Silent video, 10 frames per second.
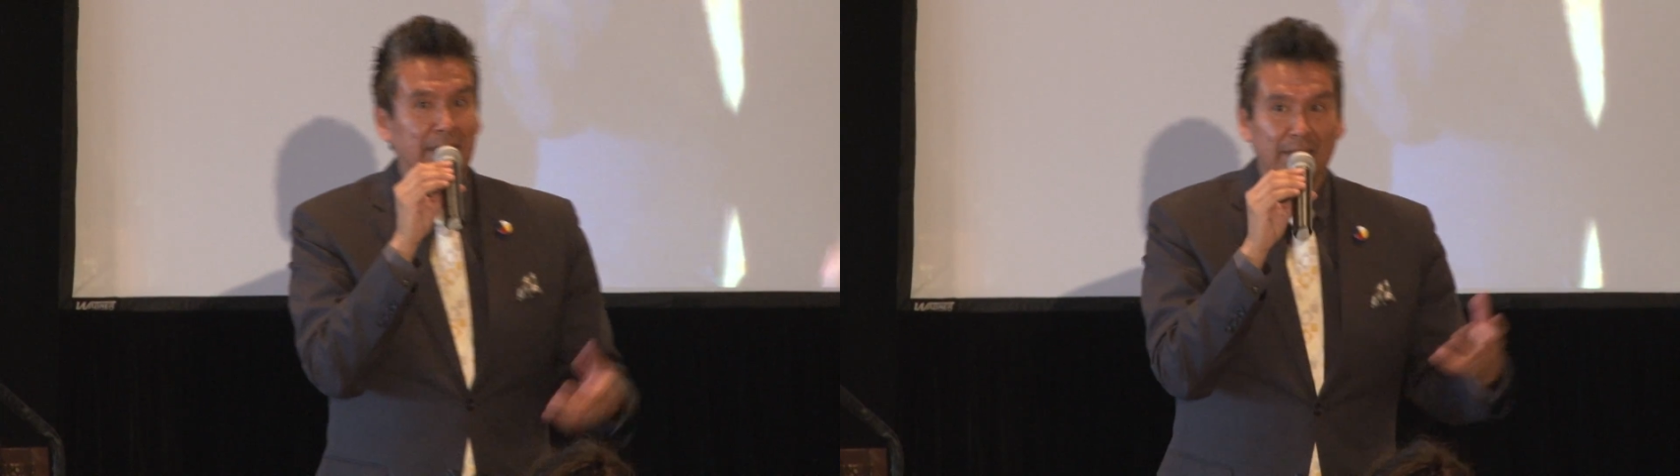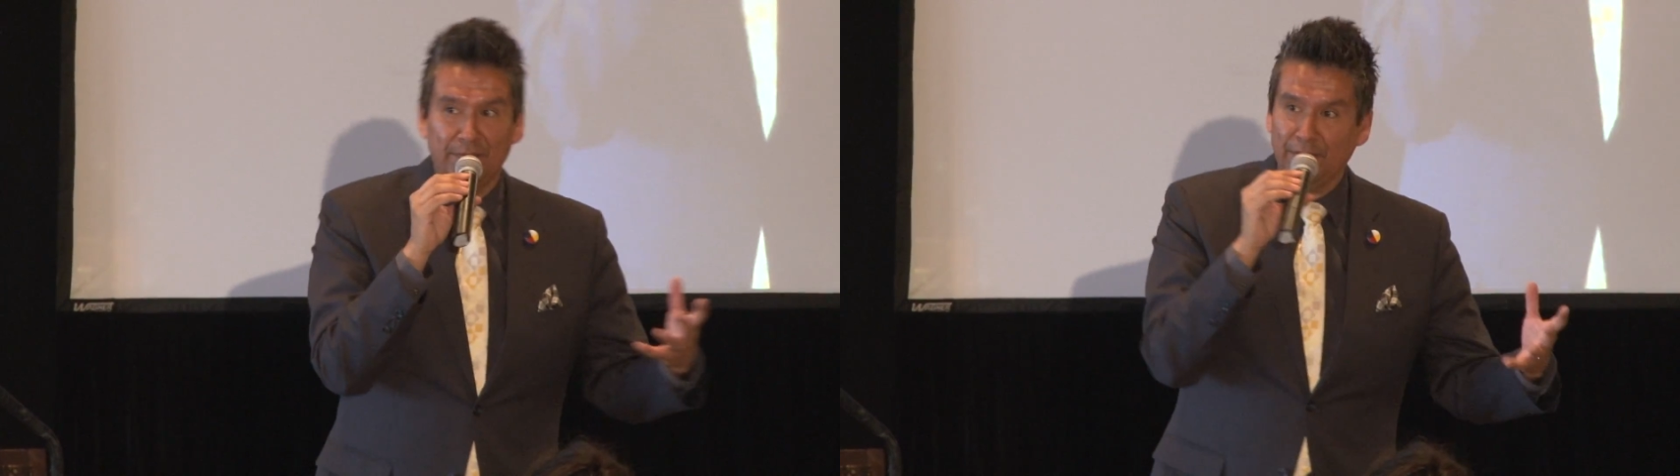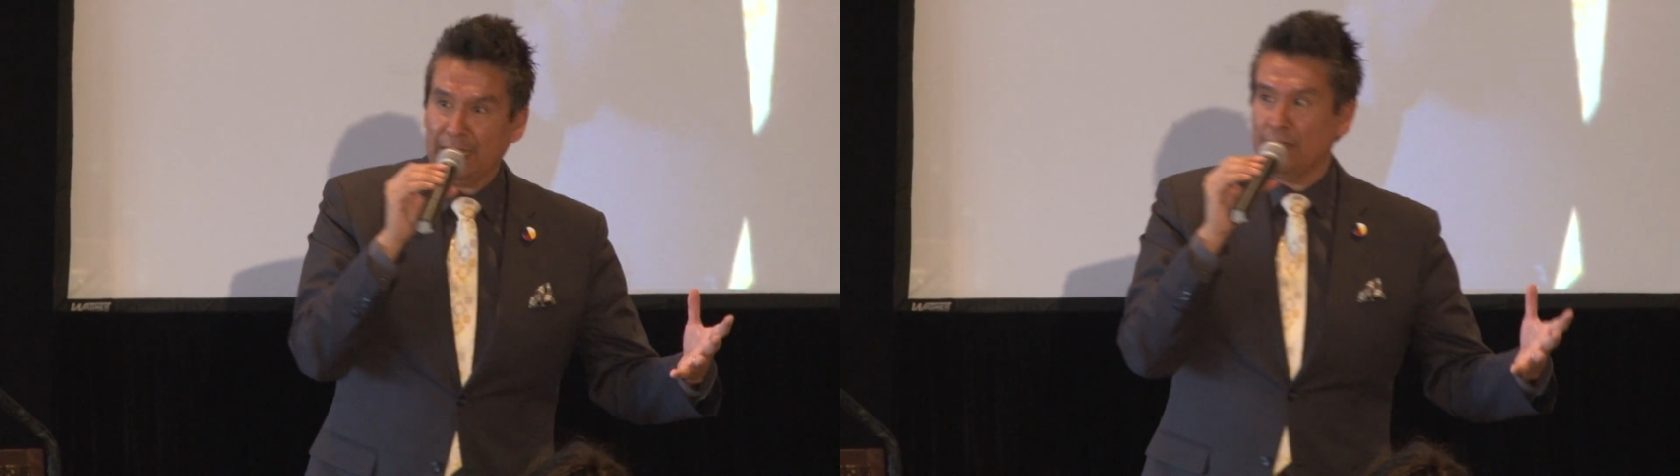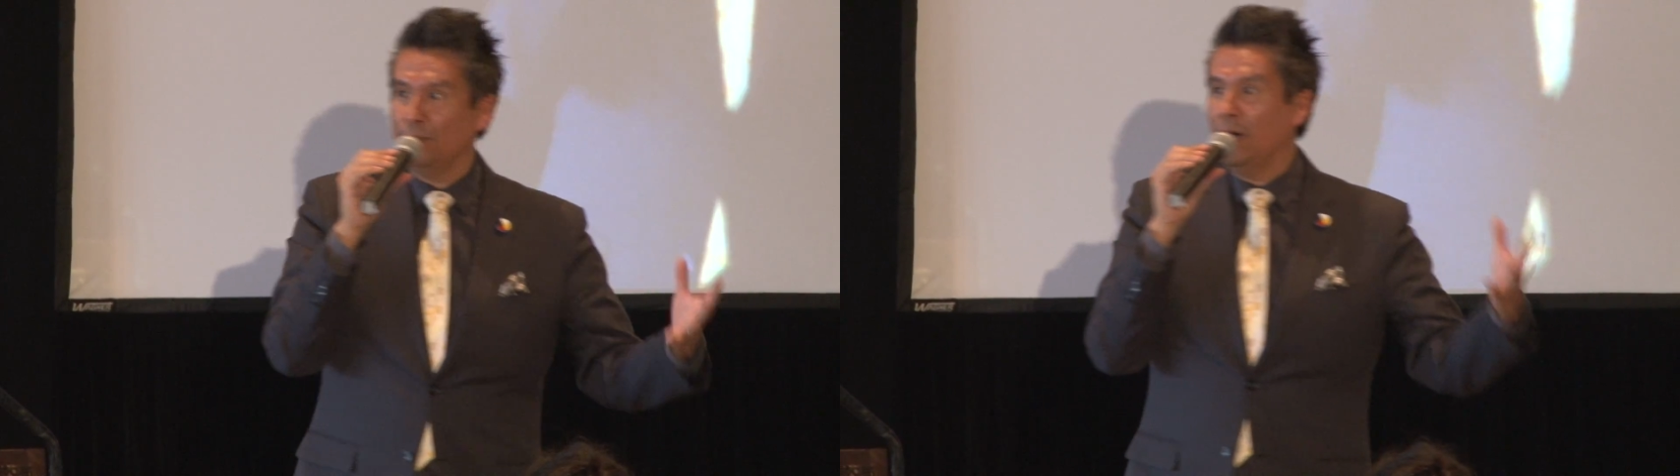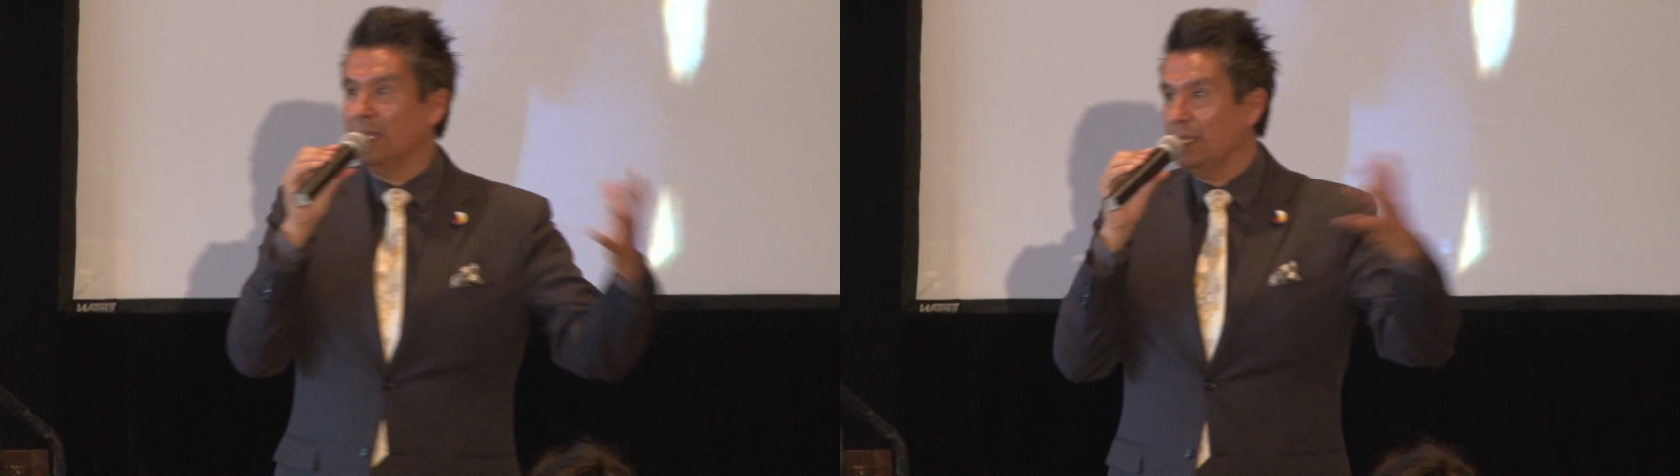and invite
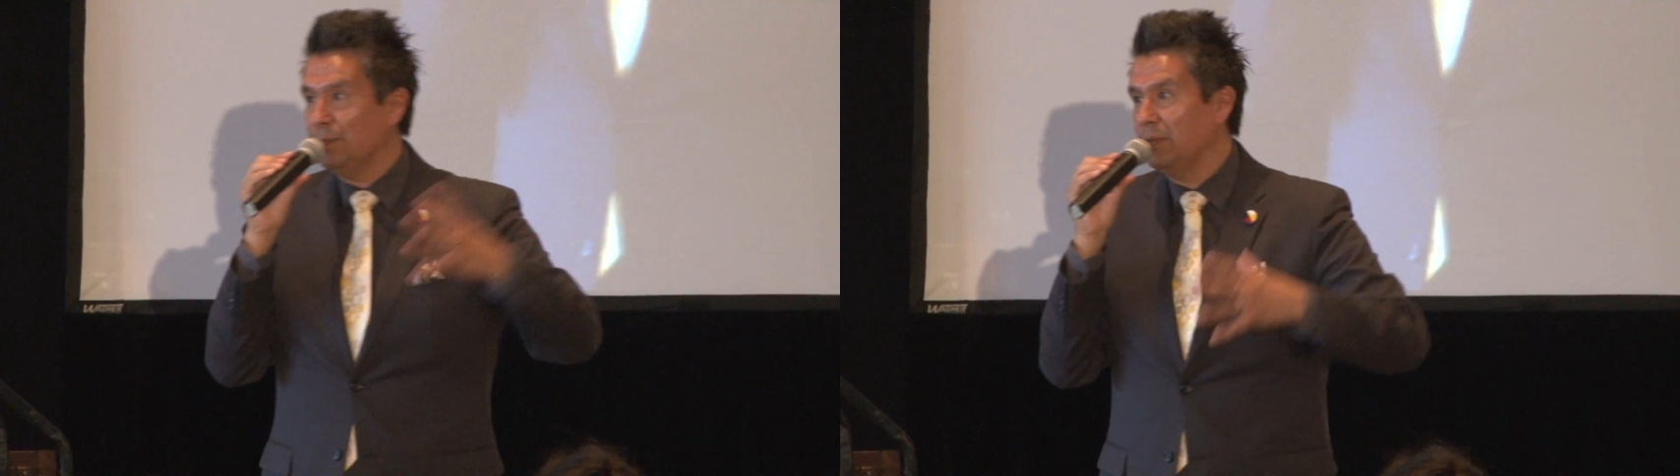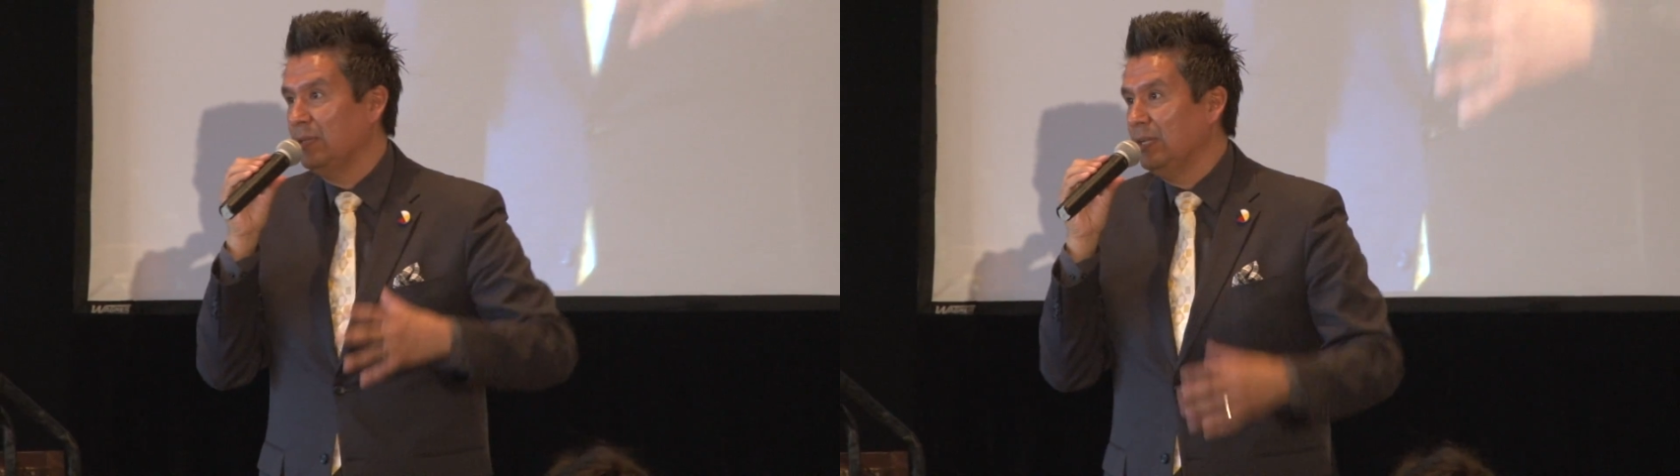them all up